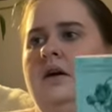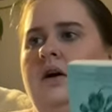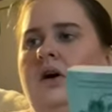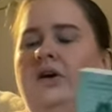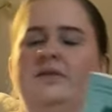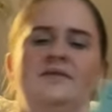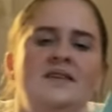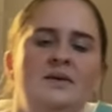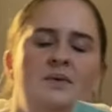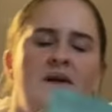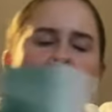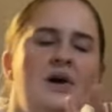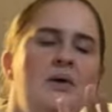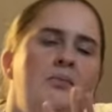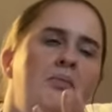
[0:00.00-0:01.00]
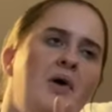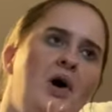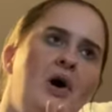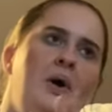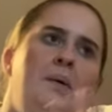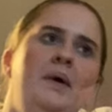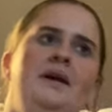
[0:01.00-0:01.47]
obviously we know
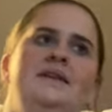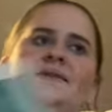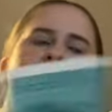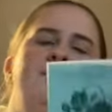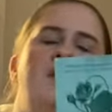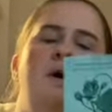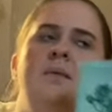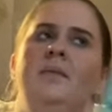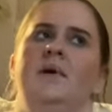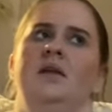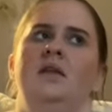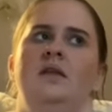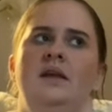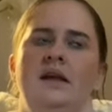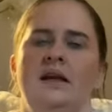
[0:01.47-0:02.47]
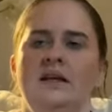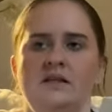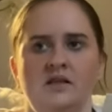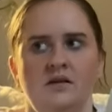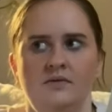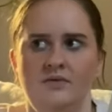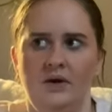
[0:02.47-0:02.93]
Bo is from the
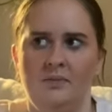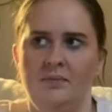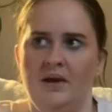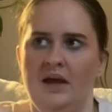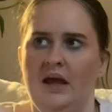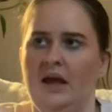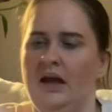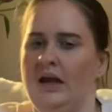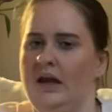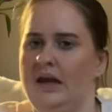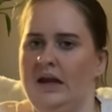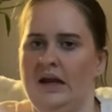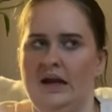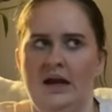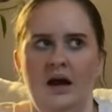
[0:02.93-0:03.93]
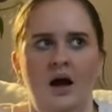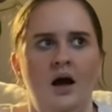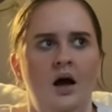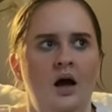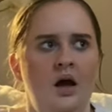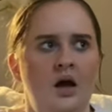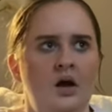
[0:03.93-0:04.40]
Eaton family. He
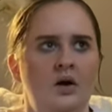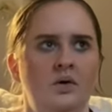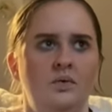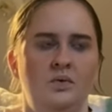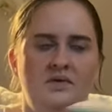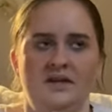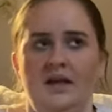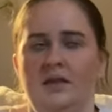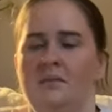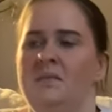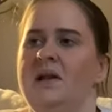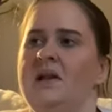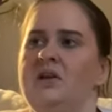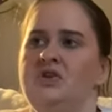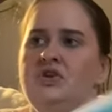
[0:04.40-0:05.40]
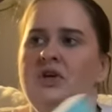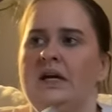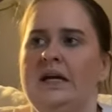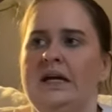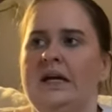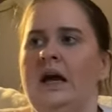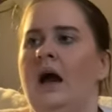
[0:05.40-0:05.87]
was in the
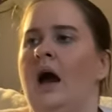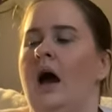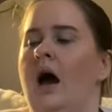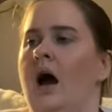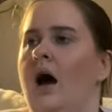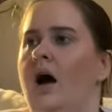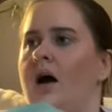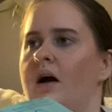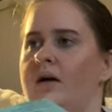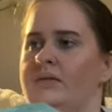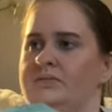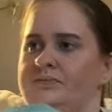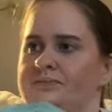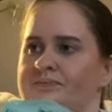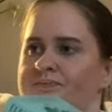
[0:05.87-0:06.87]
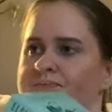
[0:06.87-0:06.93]
military. And